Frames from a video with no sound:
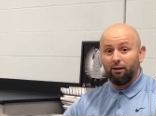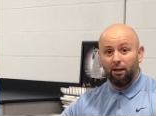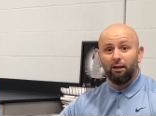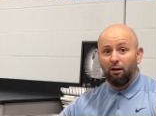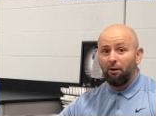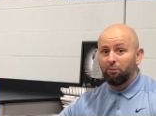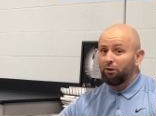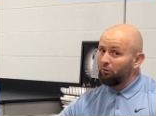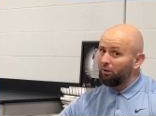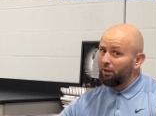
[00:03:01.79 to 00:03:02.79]
Like I'm
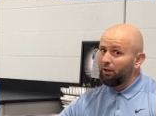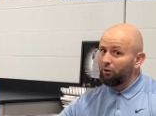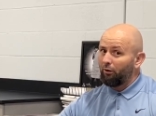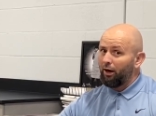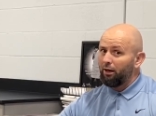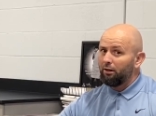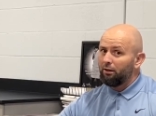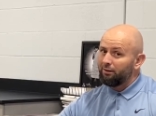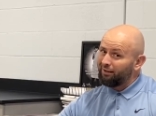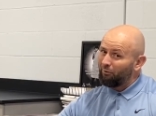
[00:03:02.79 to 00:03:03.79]
still gonna get a grade,
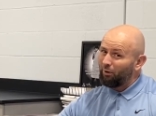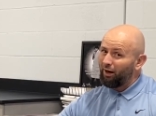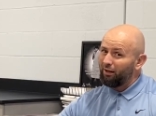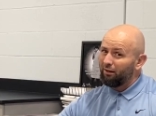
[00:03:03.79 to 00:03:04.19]
is that right?